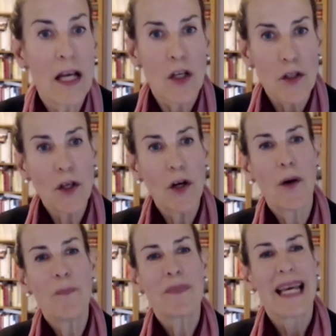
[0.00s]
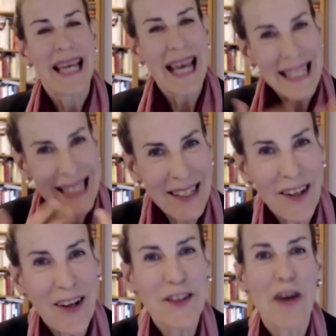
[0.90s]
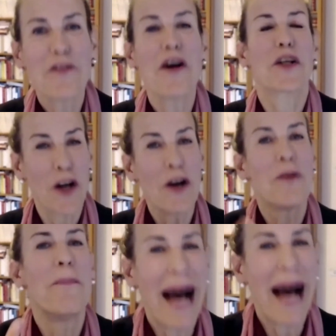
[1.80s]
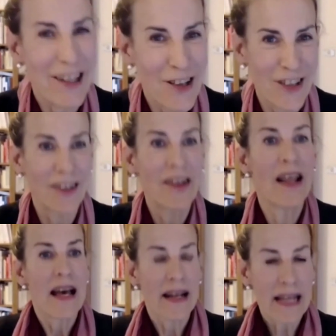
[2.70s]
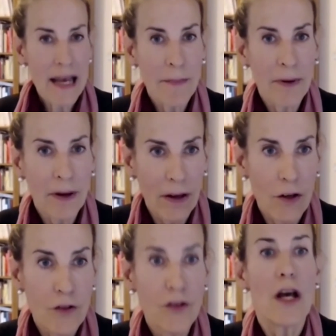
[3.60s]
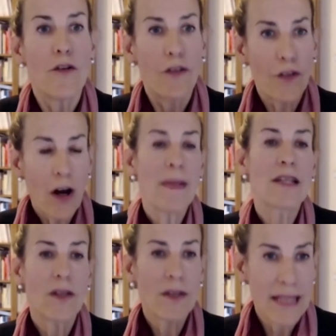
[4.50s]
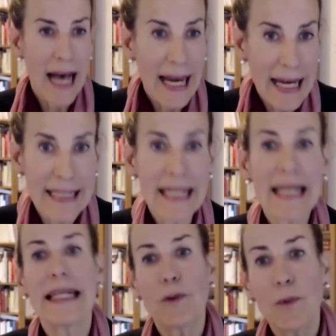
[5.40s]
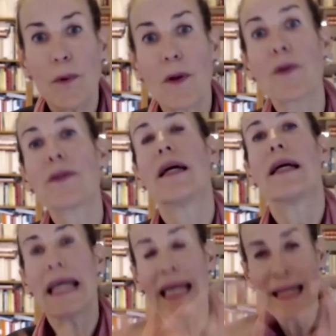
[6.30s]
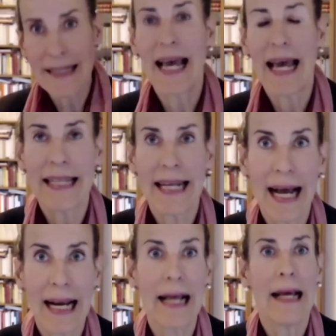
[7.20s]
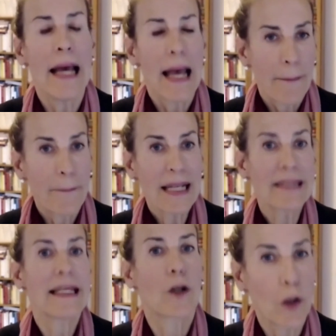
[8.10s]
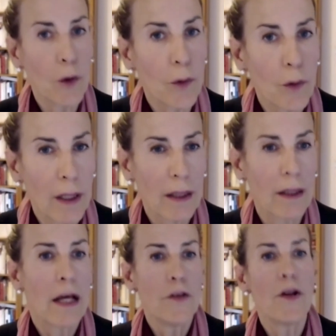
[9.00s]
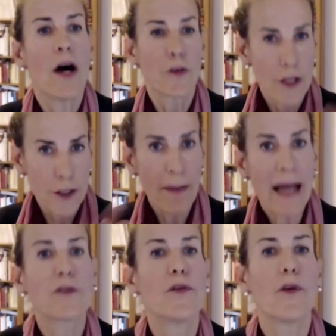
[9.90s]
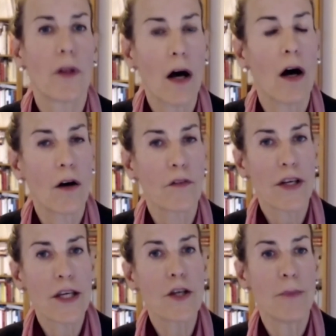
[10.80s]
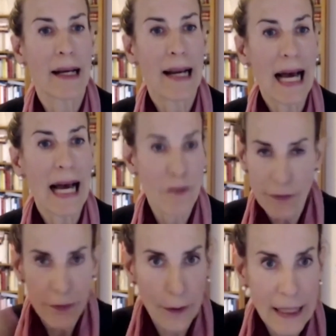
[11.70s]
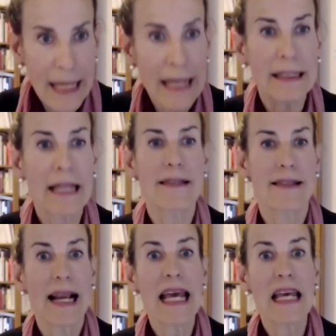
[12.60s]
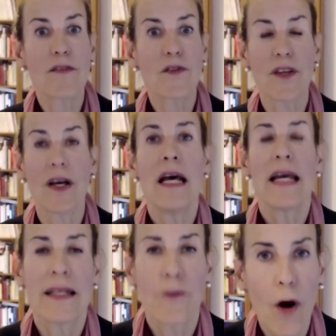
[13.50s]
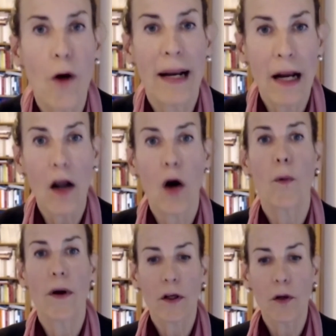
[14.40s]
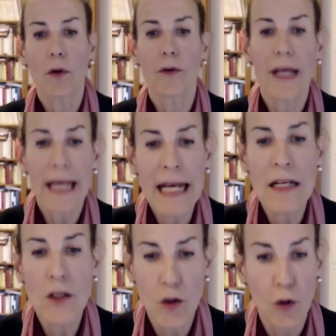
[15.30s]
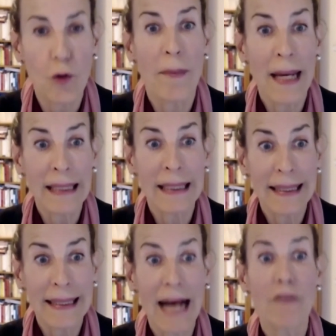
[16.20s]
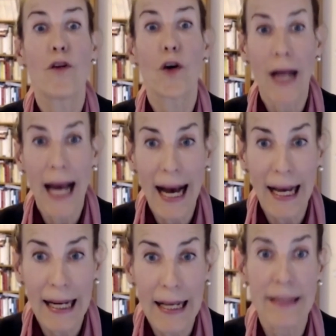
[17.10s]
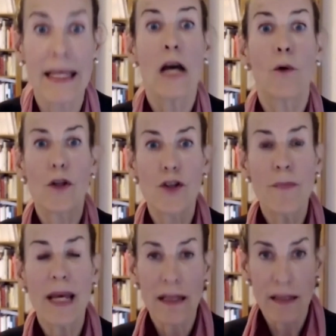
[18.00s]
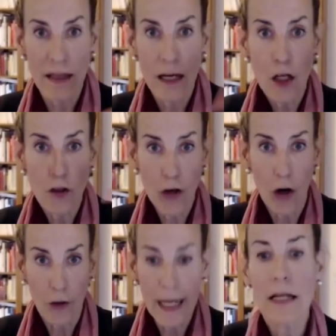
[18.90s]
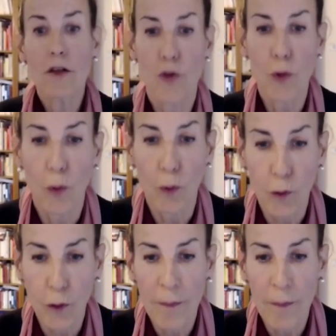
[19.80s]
So a sort of a compassion reemerge from a society that was, uh, in general, pretty cruel, not respectful of uh, human life. If you think that slaves uh, in Roman law were called instrumenta vocales, which means talking tools.